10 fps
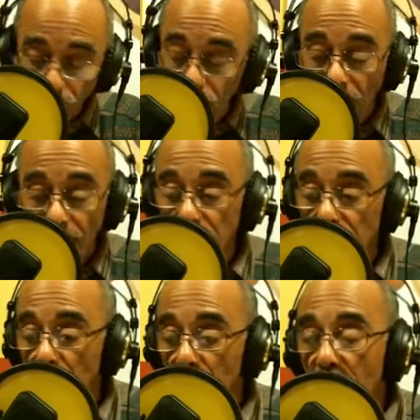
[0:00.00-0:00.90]
You got to
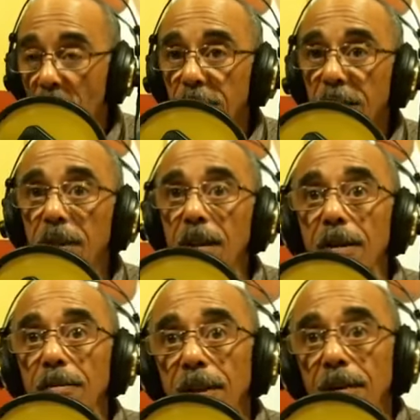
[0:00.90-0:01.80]
know how the
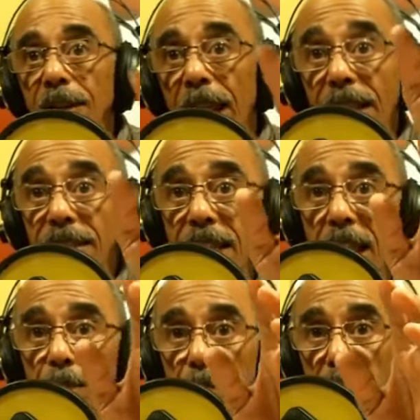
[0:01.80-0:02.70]

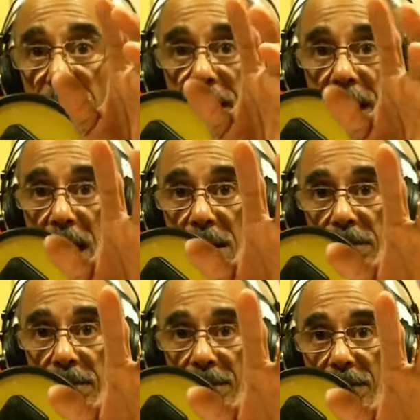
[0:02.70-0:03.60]
landscape was played
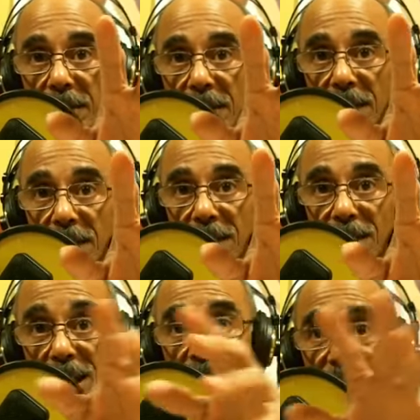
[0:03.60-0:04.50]
out
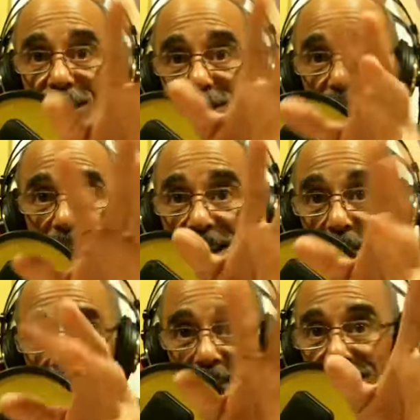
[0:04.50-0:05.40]
you hear, did you hear
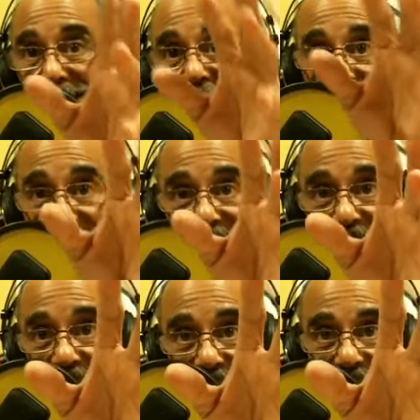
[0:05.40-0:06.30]
that, Mr. Line
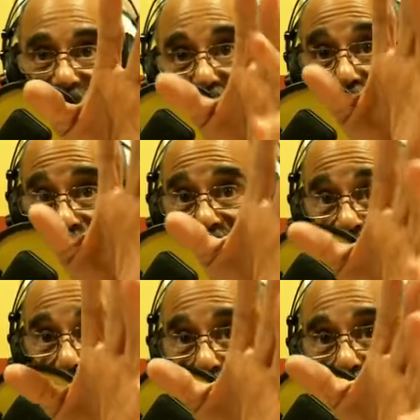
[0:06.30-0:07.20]
Engineer? You
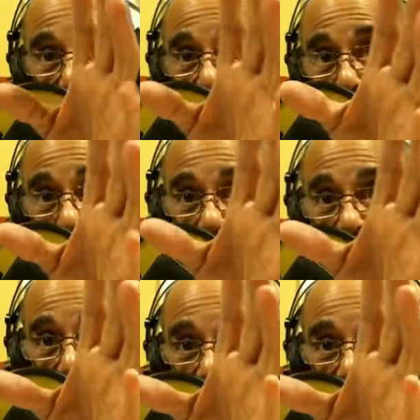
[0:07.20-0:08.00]
understand what just went down